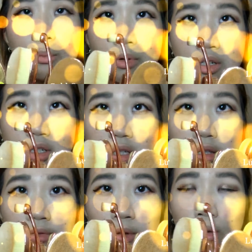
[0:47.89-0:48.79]

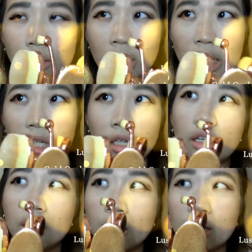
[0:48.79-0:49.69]
brushes for only
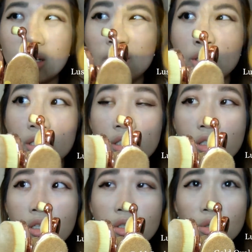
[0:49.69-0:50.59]

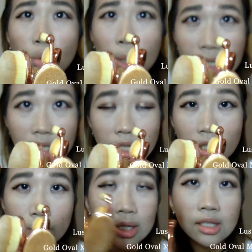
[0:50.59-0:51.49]

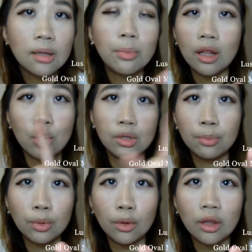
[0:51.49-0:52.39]
120 USD, but I
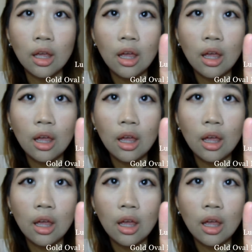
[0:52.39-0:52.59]
will put